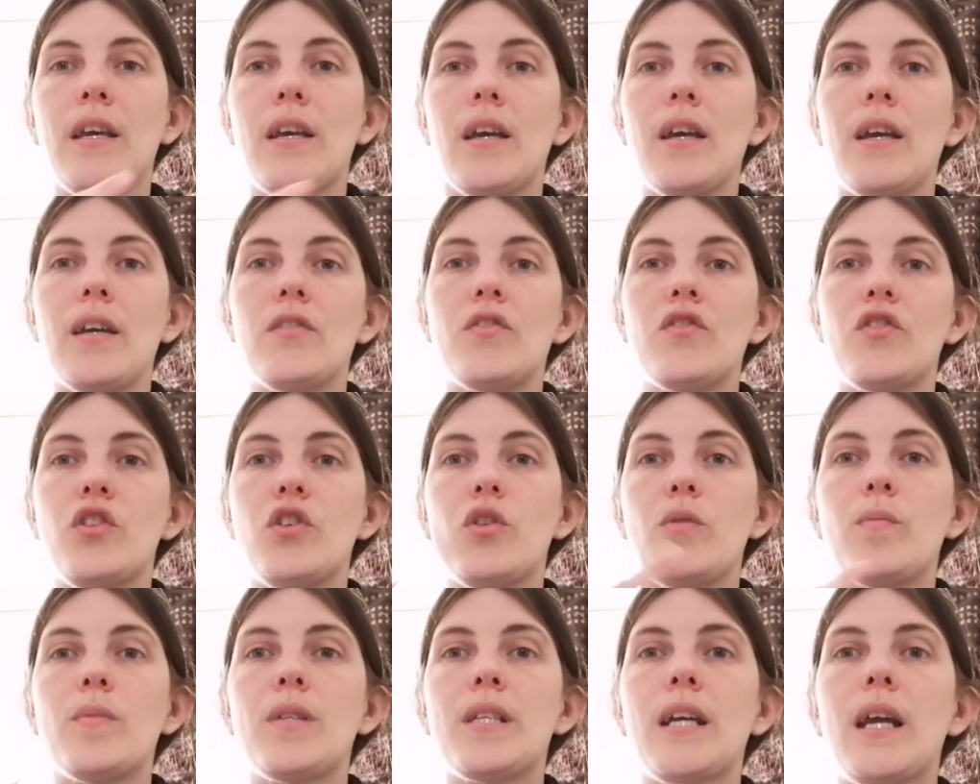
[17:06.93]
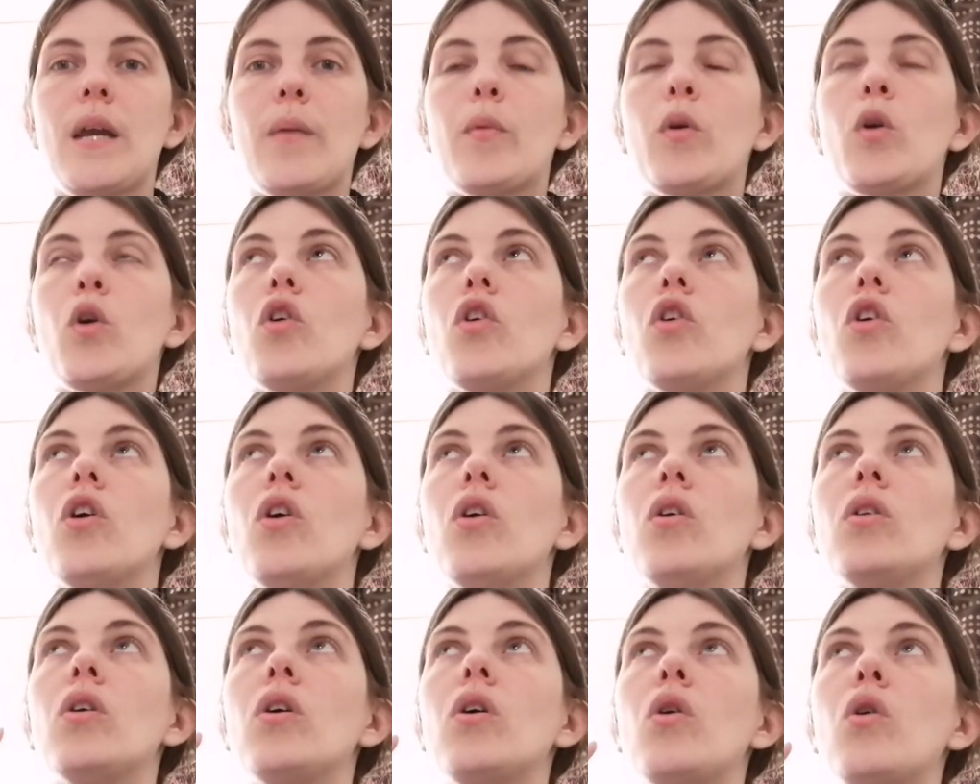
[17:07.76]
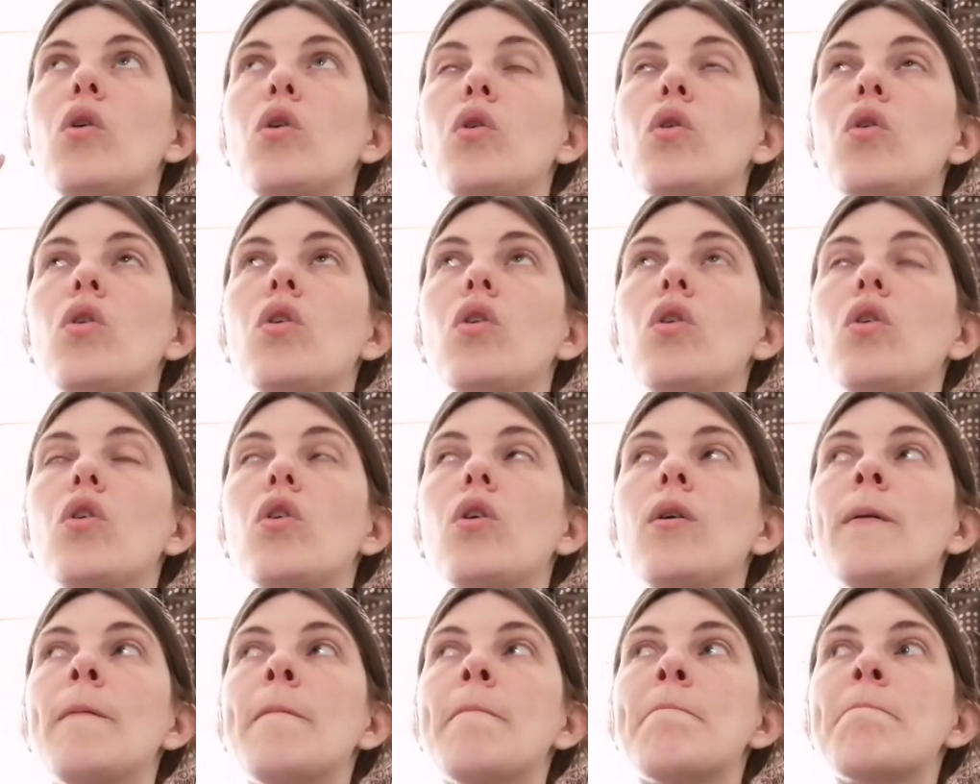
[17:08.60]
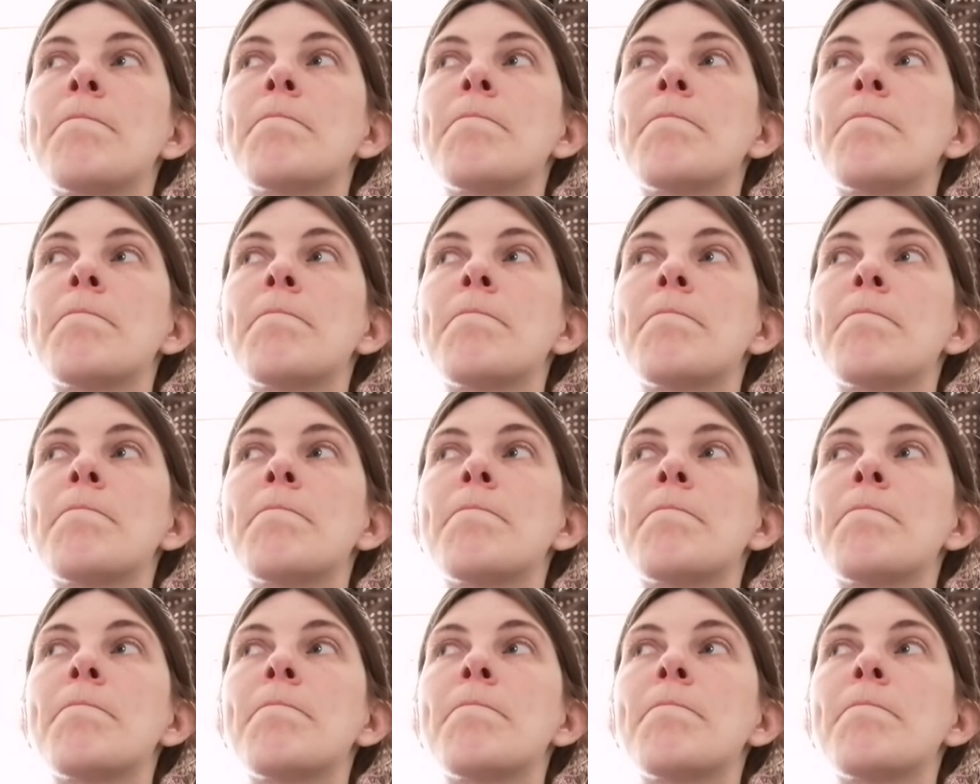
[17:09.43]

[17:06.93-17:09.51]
a Zoom type call or